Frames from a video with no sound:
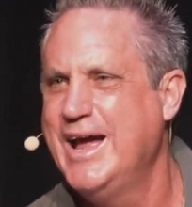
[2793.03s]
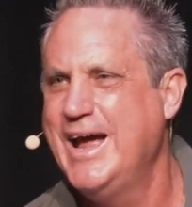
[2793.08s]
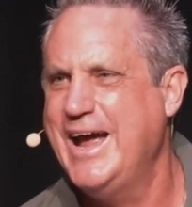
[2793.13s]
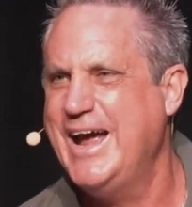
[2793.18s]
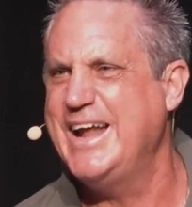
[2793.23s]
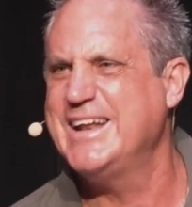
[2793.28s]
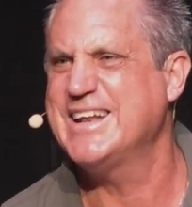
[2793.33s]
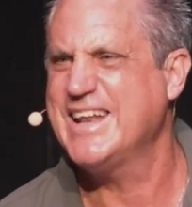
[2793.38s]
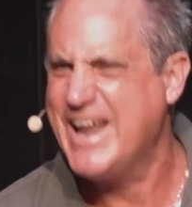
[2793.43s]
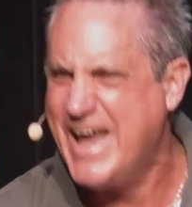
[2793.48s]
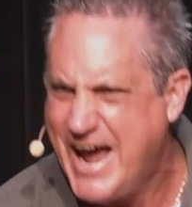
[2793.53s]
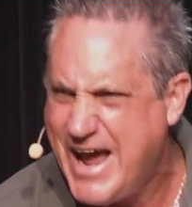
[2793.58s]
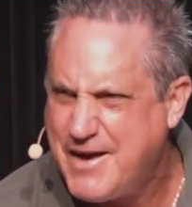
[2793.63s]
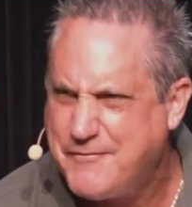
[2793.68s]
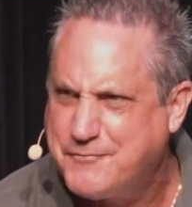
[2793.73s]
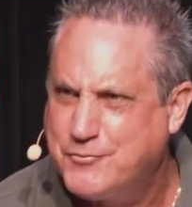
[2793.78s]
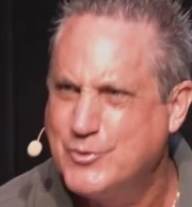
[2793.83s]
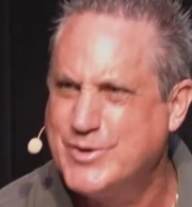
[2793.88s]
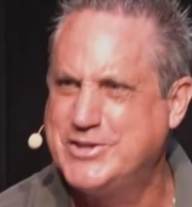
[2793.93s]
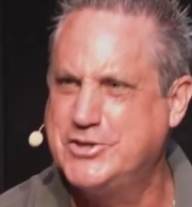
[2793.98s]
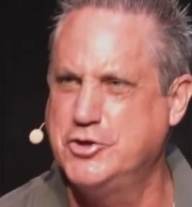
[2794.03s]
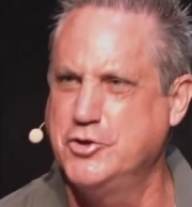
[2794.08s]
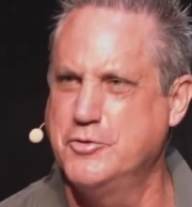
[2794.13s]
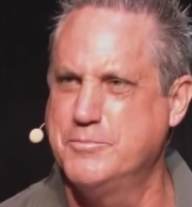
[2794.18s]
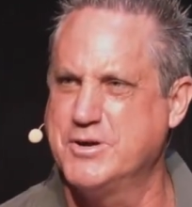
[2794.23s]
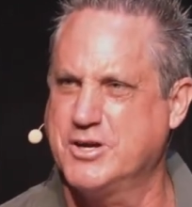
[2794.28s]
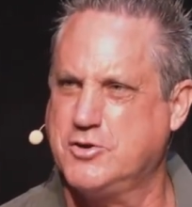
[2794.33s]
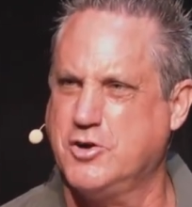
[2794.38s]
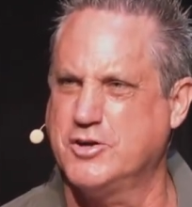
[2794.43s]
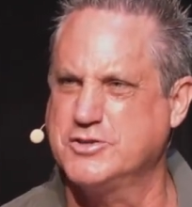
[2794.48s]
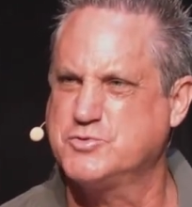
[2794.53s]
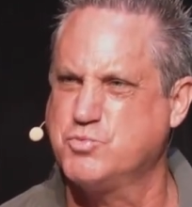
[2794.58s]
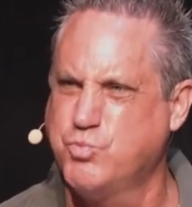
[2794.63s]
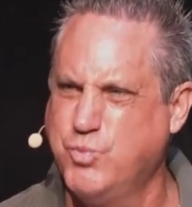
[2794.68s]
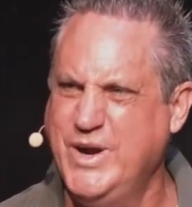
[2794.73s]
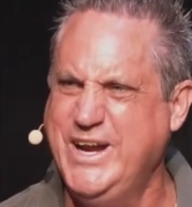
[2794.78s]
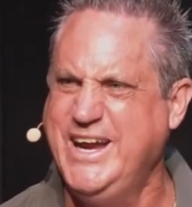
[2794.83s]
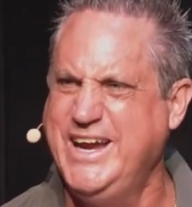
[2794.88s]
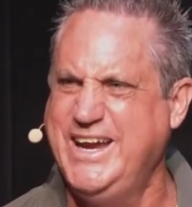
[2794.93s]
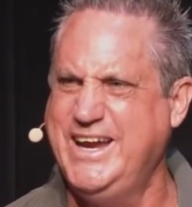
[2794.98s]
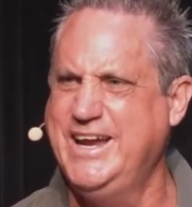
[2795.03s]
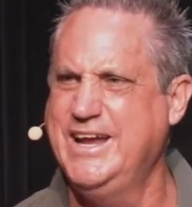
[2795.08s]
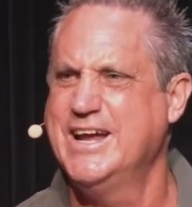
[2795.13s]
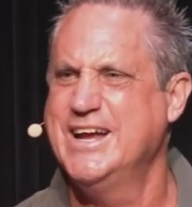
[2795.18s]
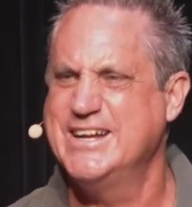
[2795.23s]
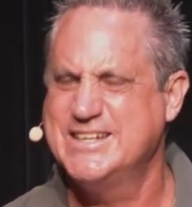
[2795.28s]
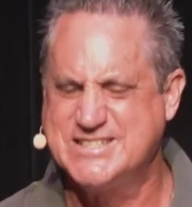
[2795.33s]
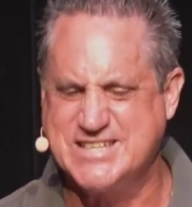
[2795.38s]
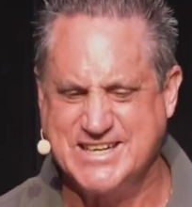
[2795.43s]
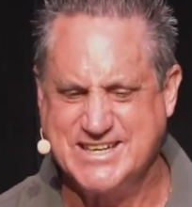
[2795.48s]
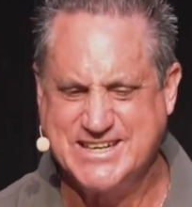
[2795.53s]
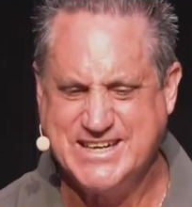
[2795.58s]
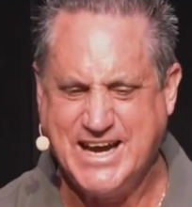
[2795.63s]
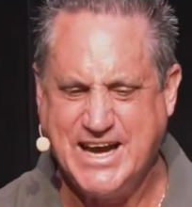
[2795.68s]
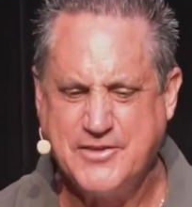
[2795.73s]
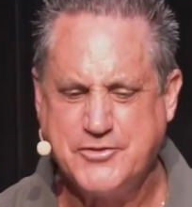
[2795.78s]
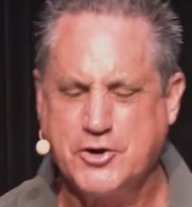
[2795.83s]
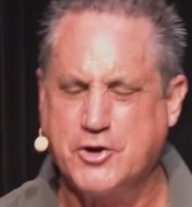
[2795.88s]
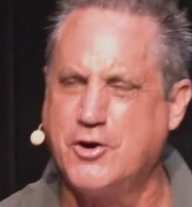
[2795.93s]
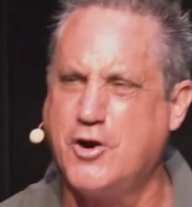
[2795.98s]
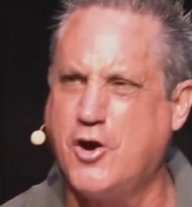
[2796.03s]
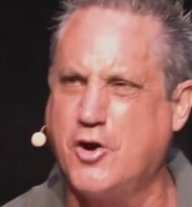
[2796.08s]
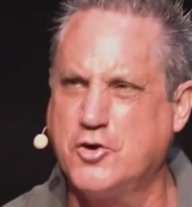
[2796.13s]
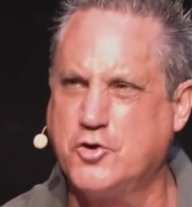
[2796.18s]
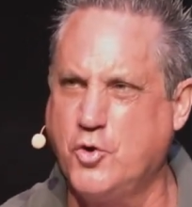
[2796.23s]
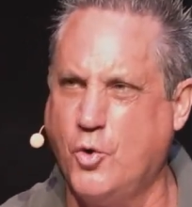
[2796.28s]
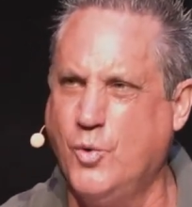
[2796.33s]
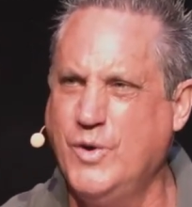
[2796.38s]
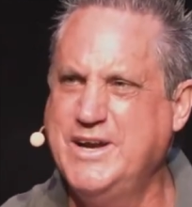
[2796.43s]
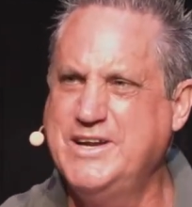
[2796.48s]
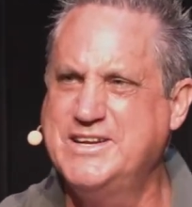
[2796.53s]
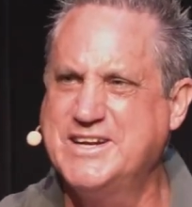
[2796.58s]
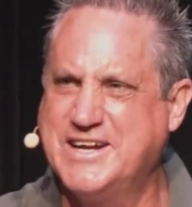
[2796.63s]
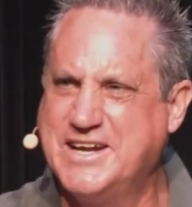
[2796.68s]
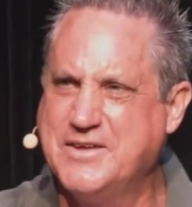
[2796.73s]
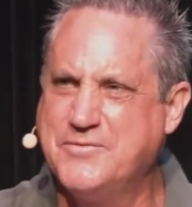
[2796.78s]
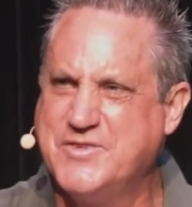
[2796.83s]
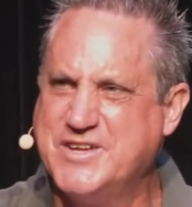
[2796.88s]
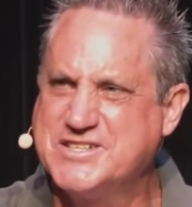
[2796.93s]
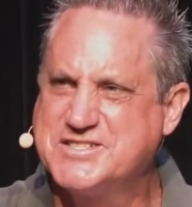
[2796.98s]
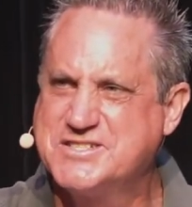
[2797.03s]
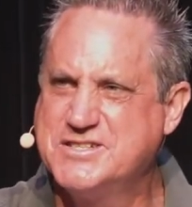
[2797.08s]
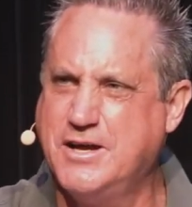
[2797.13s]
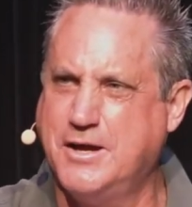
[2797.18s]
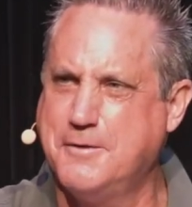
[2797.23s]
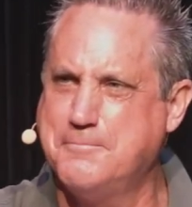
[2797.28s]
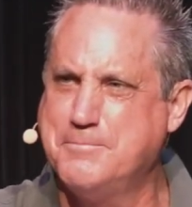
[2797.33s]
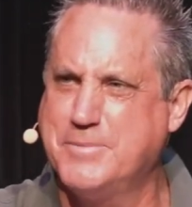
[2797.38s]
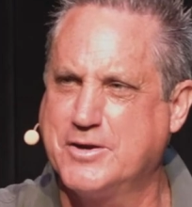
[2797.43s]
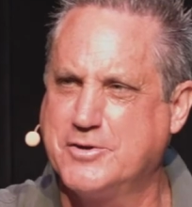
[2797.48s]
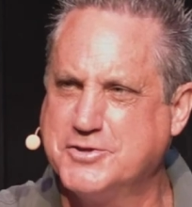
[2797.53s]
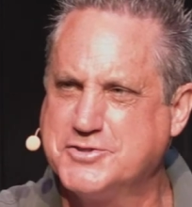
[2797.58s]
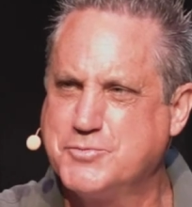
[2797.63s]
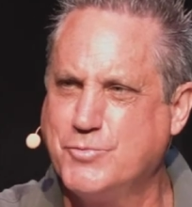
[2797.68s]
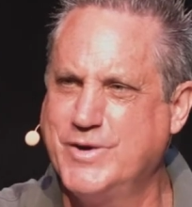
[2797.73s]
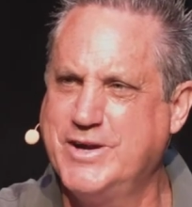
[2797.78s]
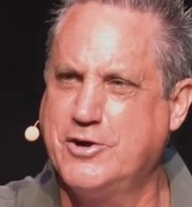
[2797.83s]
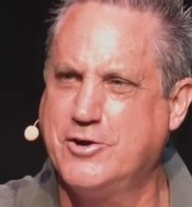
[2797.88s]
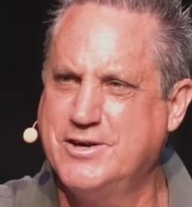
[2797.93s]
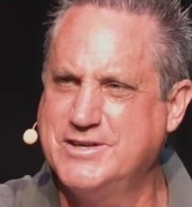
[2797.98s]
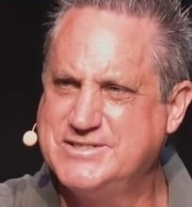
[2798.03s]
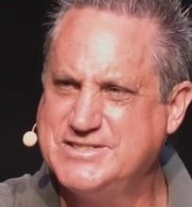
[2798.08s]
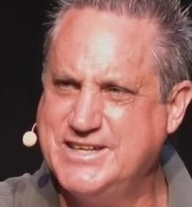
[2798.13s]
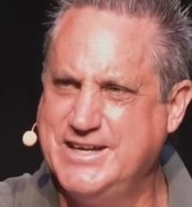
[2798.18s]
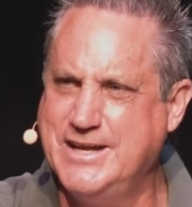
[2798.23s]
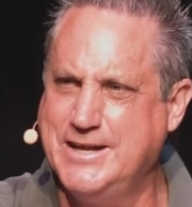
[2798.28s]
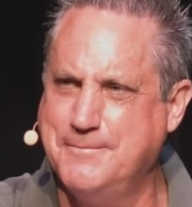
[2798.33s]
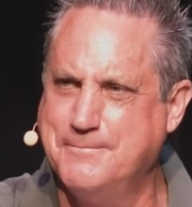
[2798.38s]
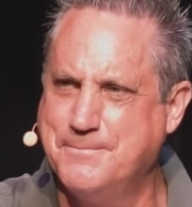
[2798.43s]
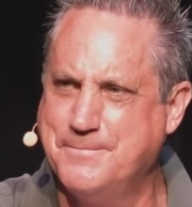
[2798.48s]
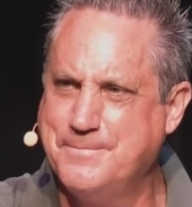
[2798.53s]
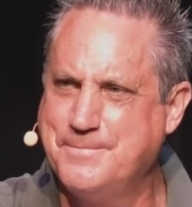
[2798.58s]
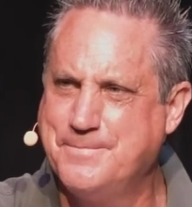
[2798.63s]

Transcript: and laugh with you because we together are going to get this done because we are a team.